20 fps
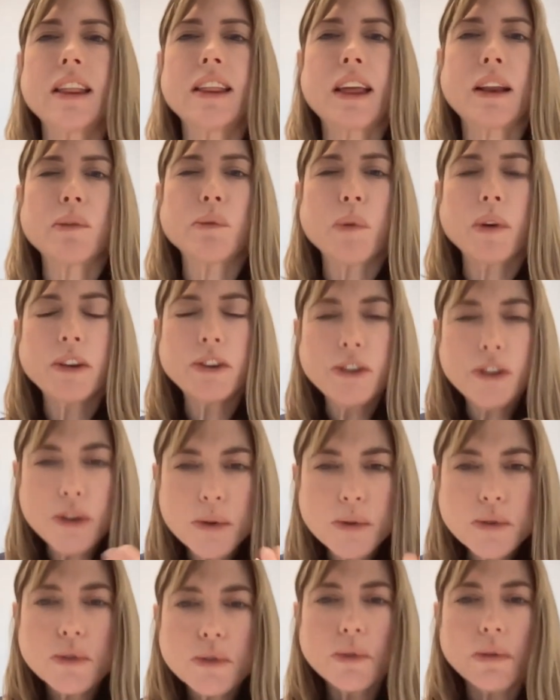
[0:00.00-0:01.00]
that when
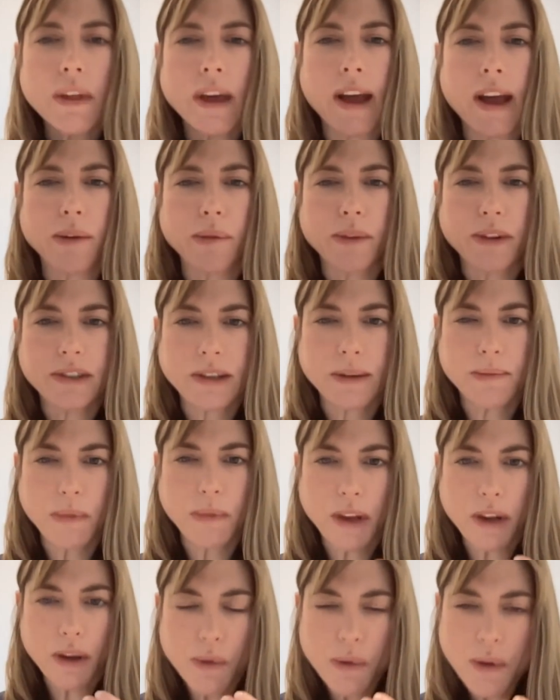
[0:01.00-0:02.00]
you do that with
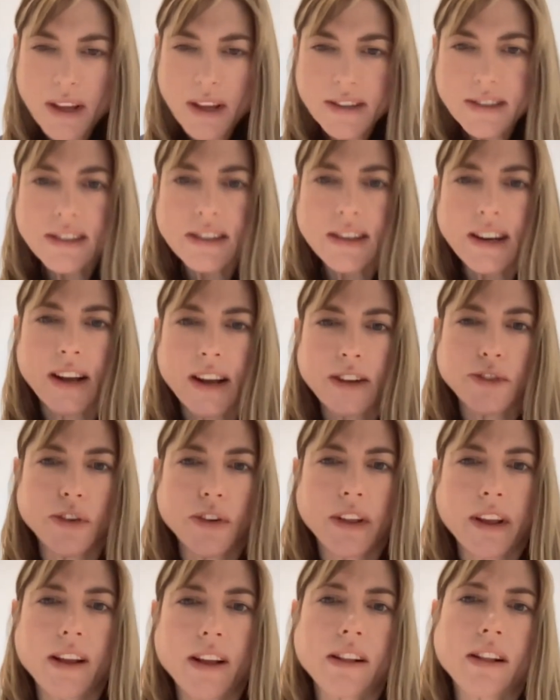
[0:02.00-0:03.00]
somebody who isn't
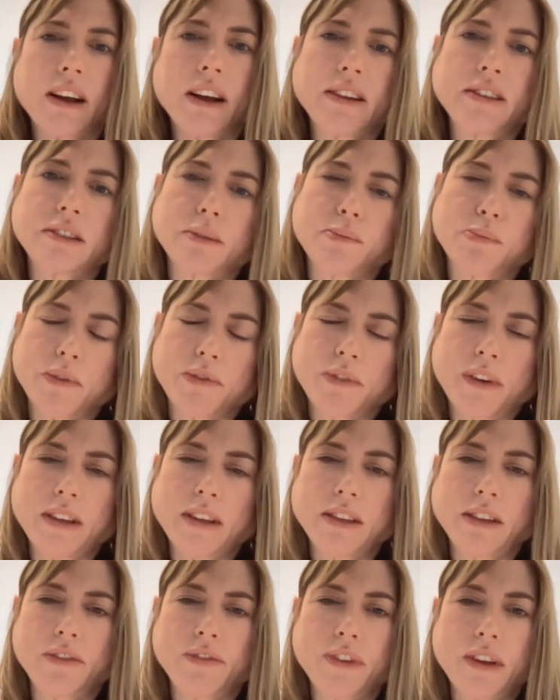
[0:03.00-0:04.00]
naturally inclined to
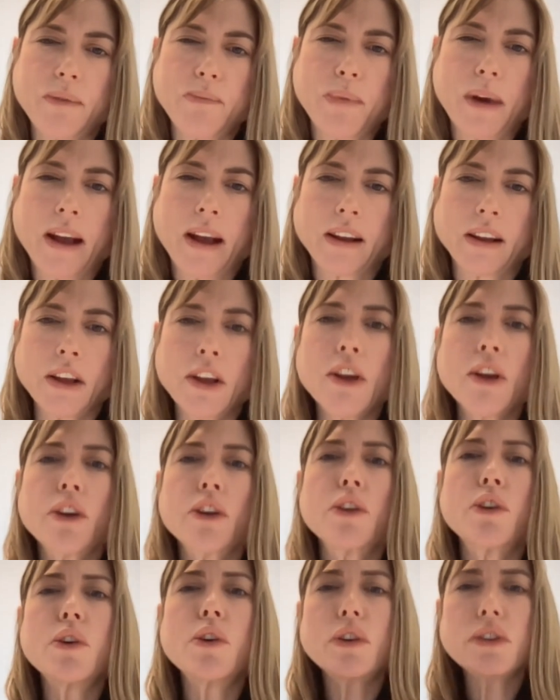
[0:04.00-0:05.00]
provide the feedback,
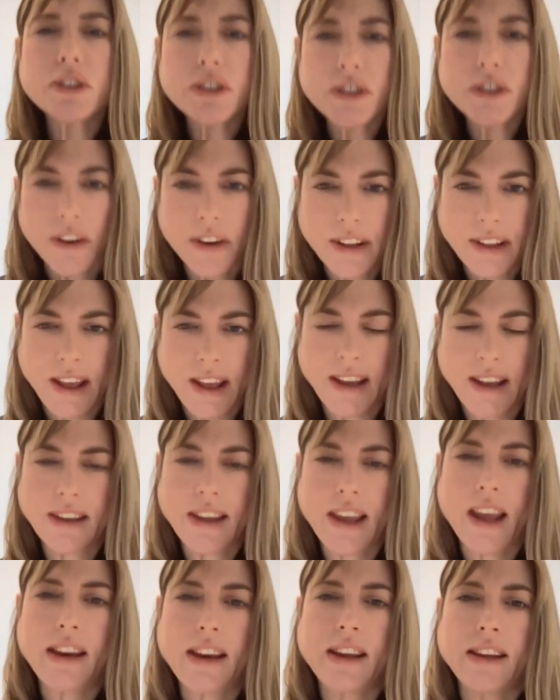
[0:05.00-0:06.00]
you're starting that
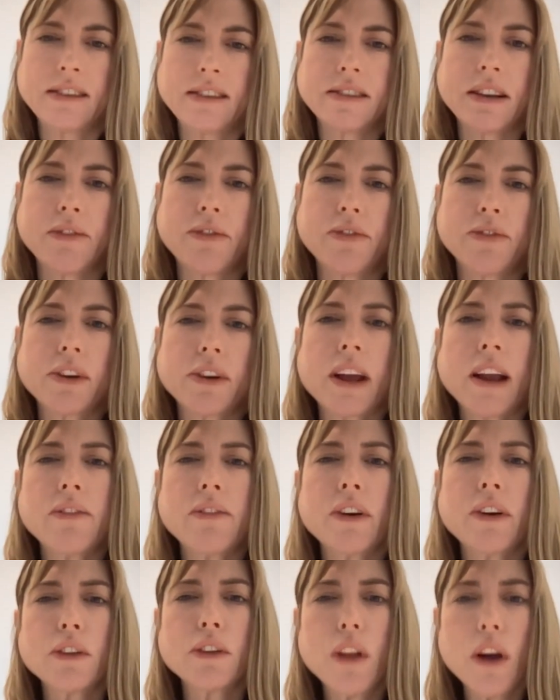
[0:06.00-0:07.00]
cadence of kind of
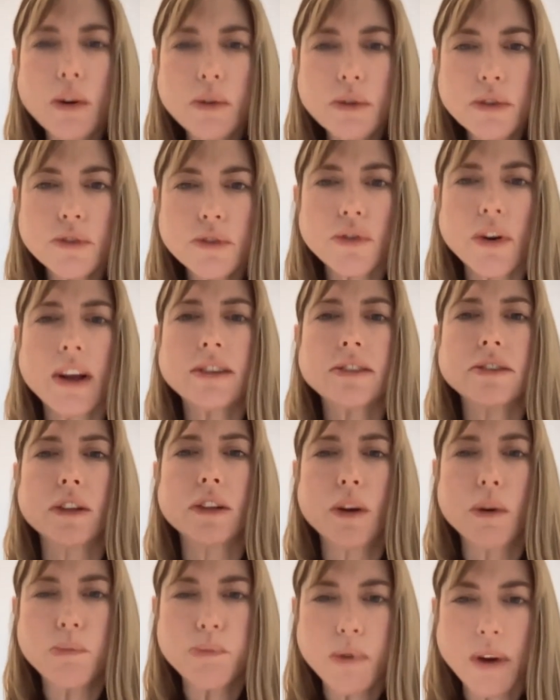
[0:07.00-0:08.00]
a low stress,
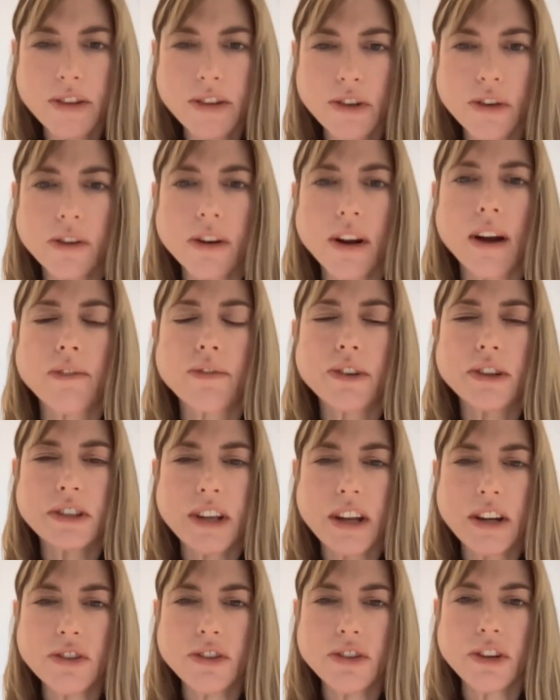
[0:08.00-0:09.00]
low pressure
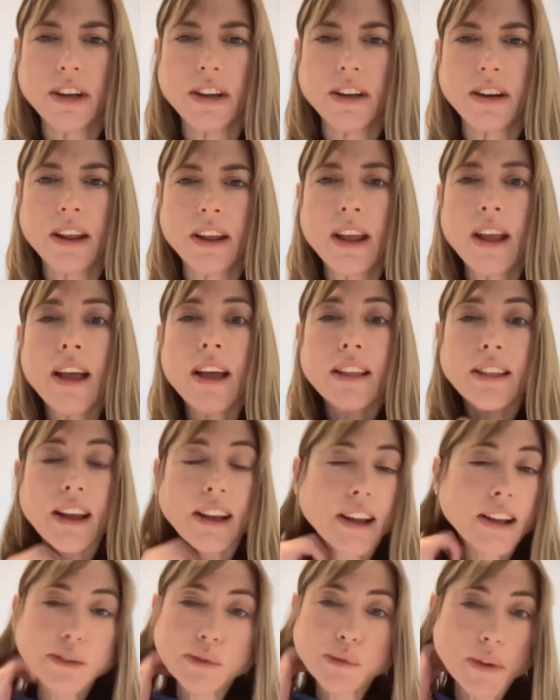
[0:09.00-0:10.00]
conversation
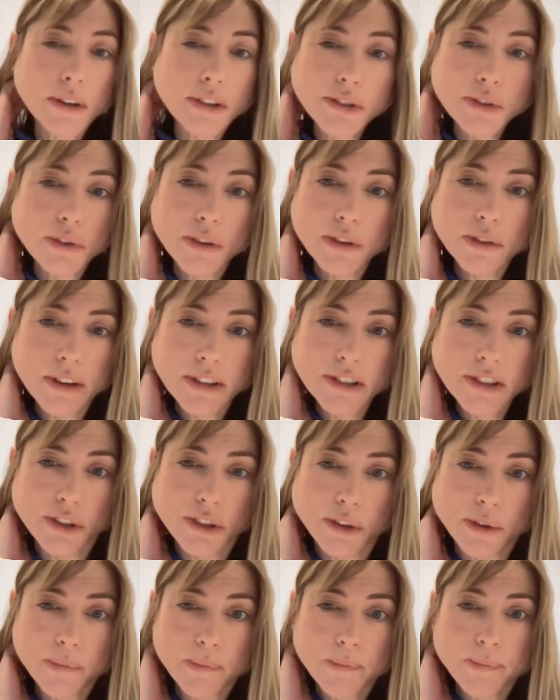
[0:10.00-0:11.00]
that gets richer and
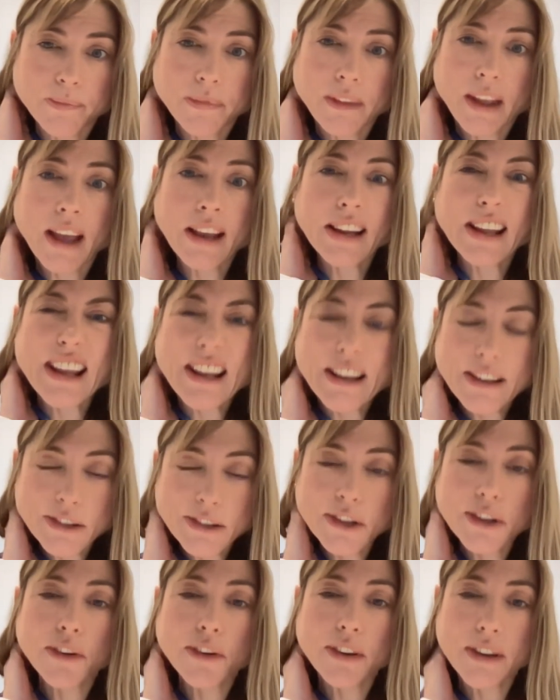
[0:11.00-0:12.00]
richer and
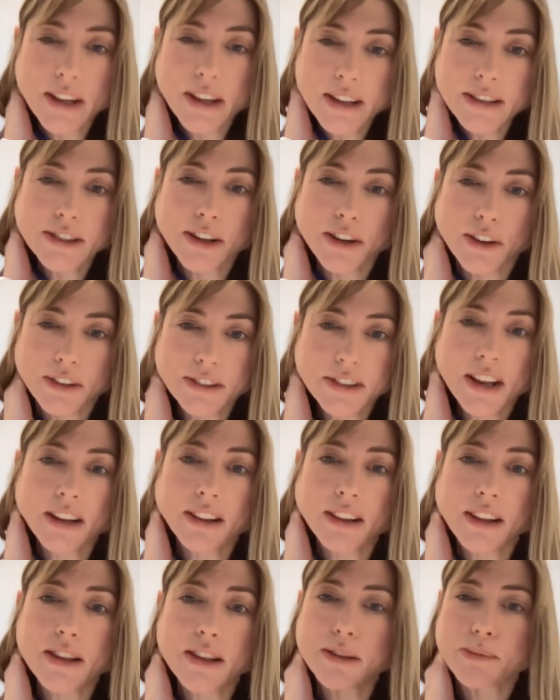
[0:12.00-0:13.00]
easier and easier. And
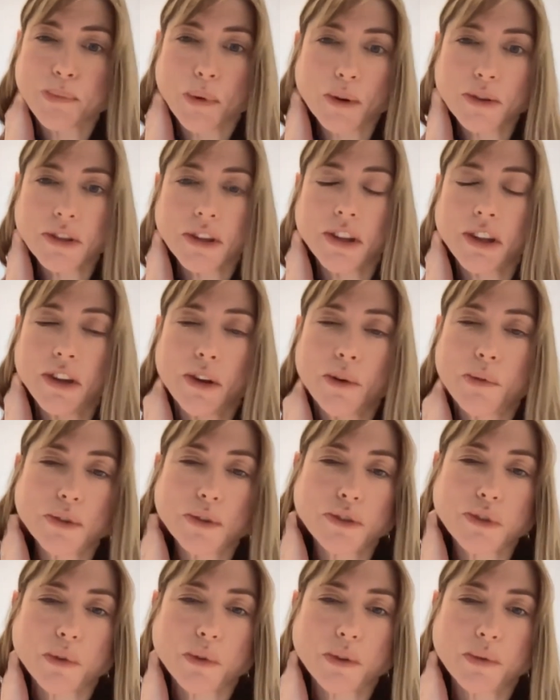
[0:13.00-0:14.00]
suddenly this person that you were
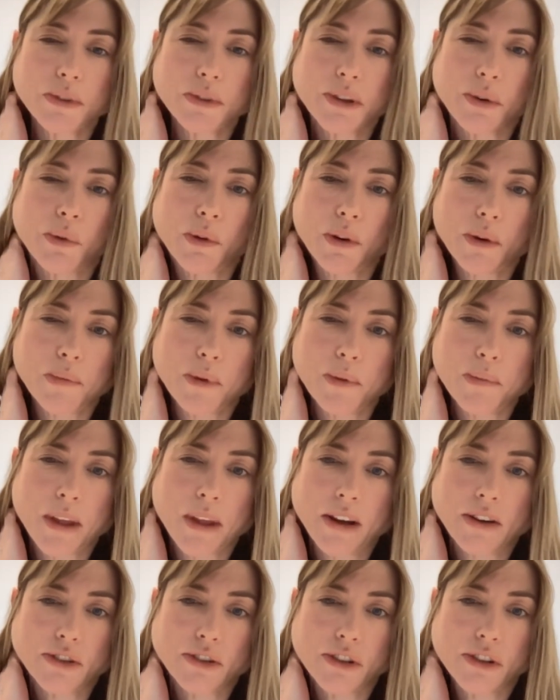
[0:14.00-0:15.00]
sure was a horrible
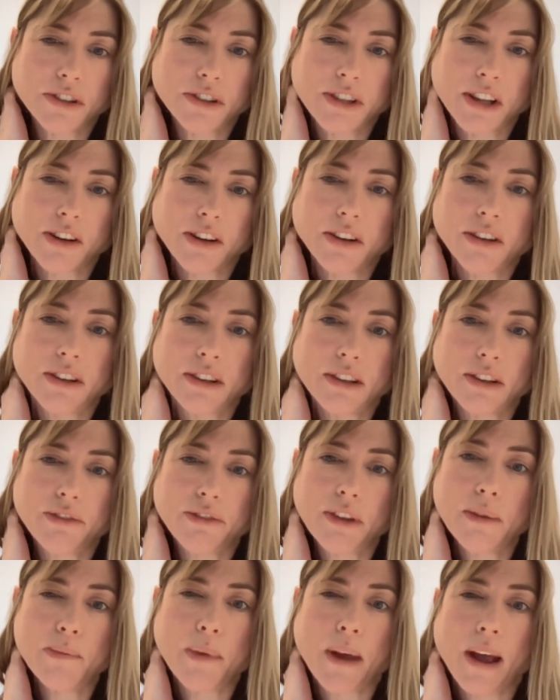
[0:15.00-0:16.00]
manager because they couldn't give
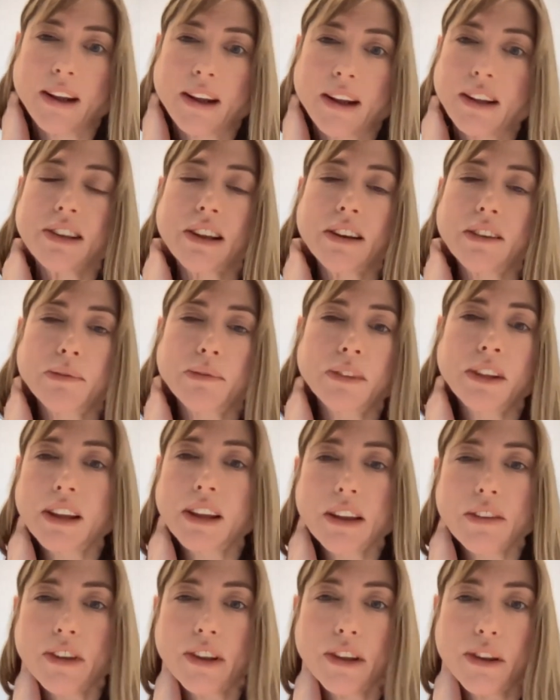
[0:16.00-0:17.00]
feedback is suddenly
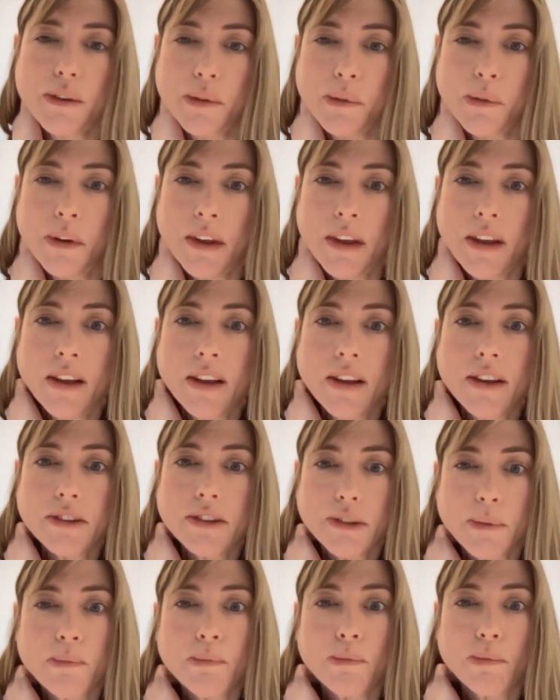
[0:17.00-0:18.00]
giving you
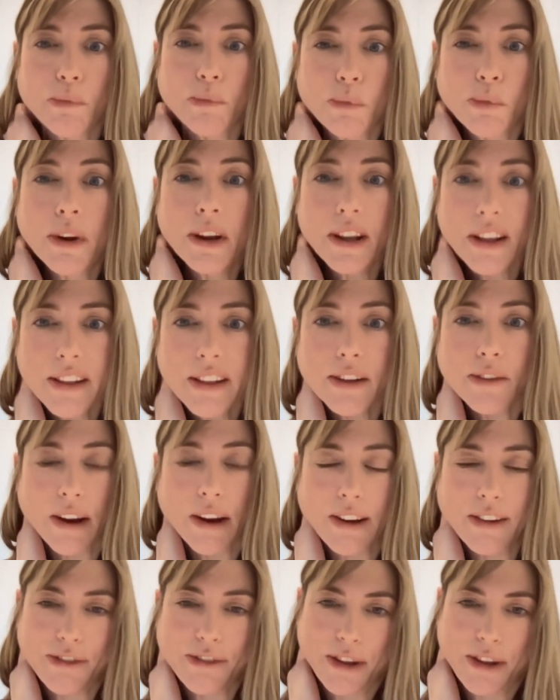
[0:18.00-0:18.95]
some really great